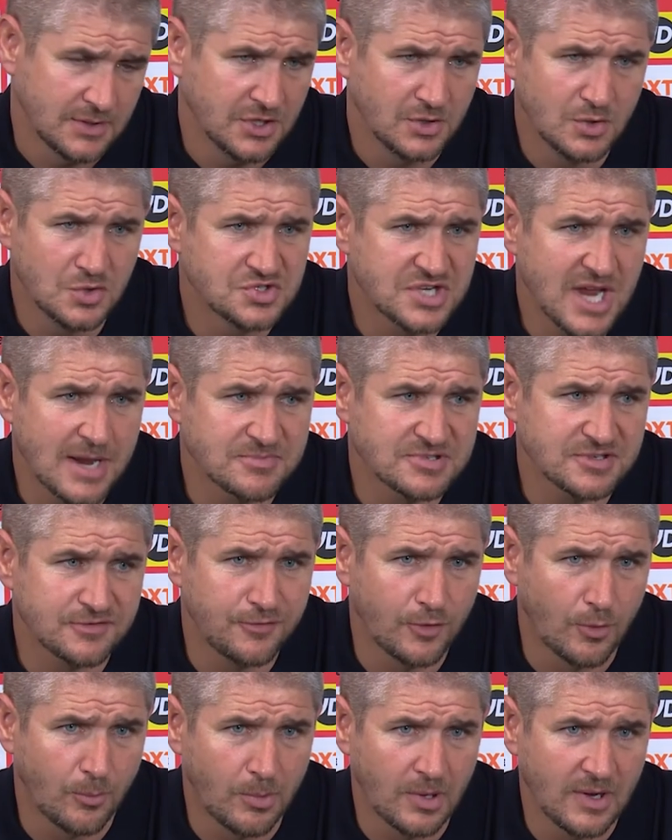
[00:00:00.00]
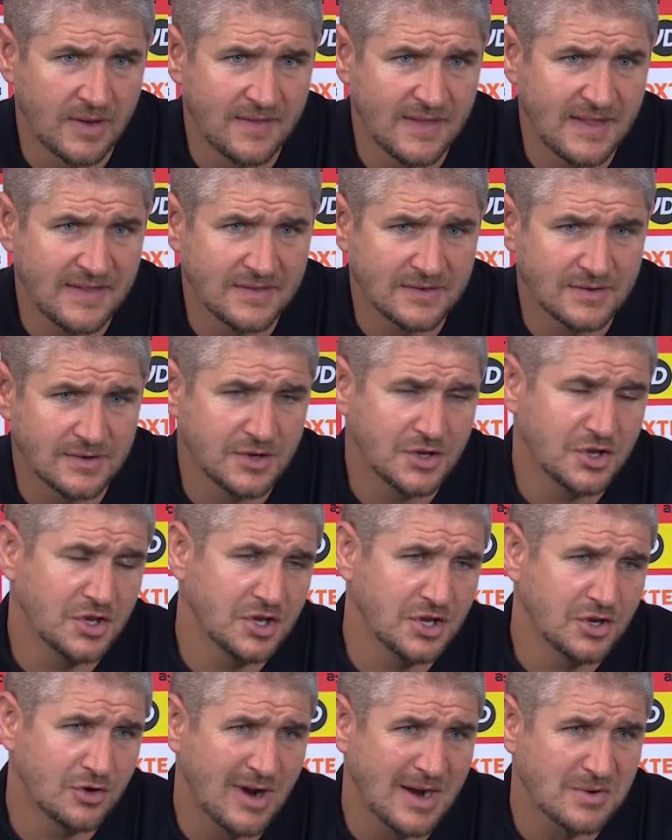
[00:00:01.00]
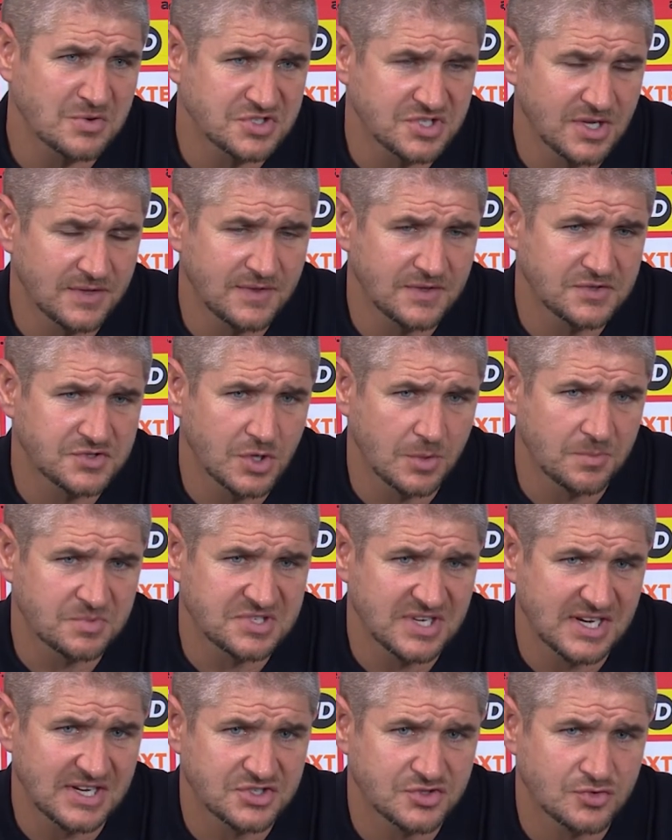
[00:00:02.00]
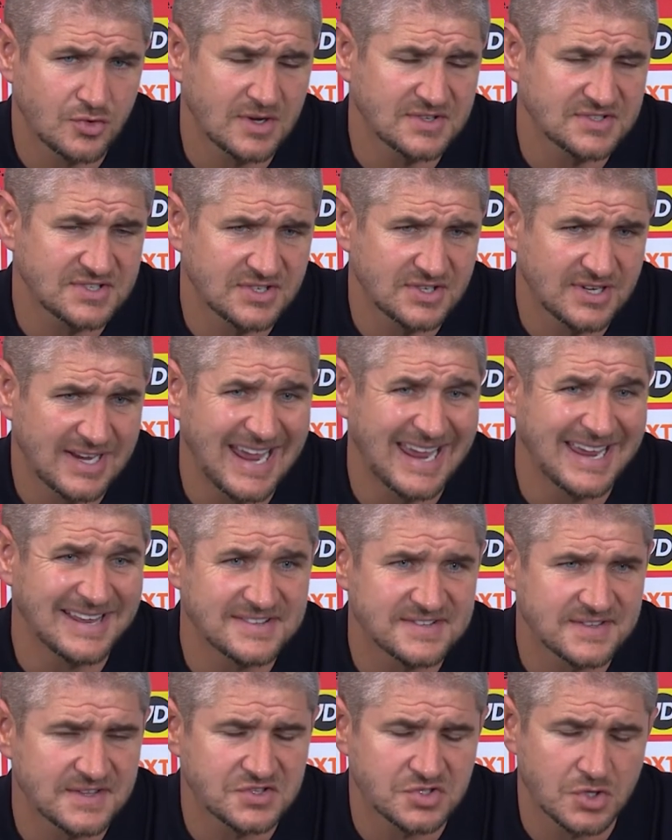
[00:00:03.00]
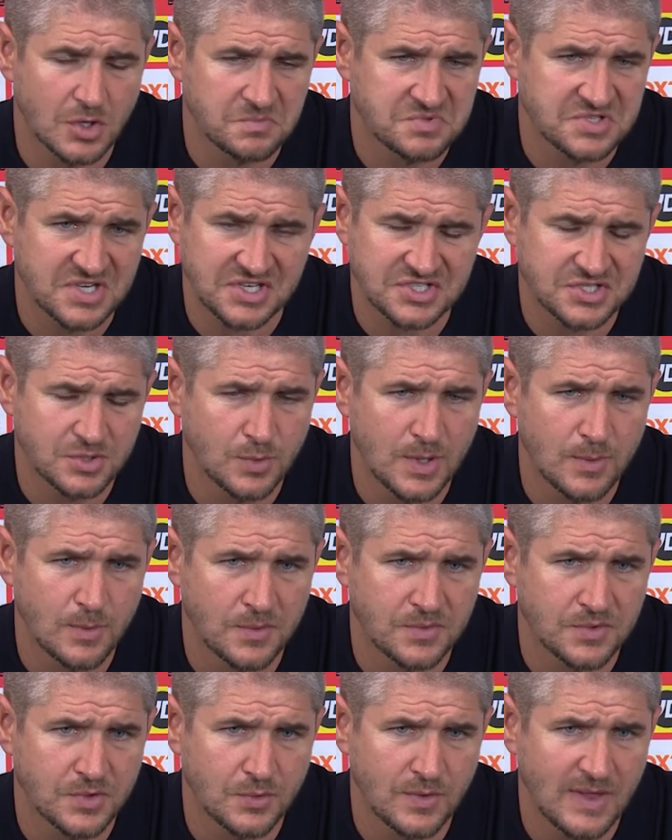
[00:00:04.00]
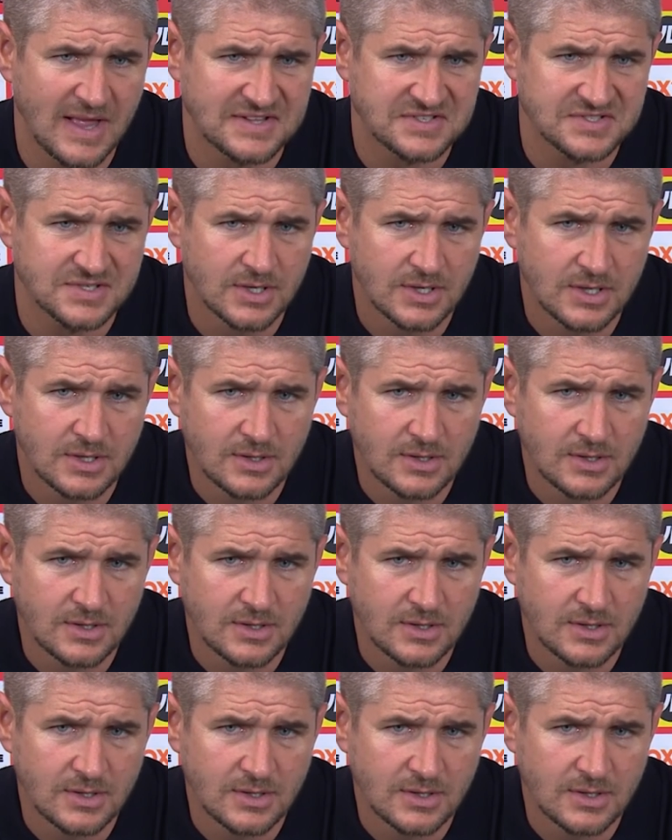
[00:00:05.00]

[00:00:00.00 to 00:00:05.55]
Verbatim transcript: you lose games of football, and then you're outside the top six trying to get into the top six. So we won't do that.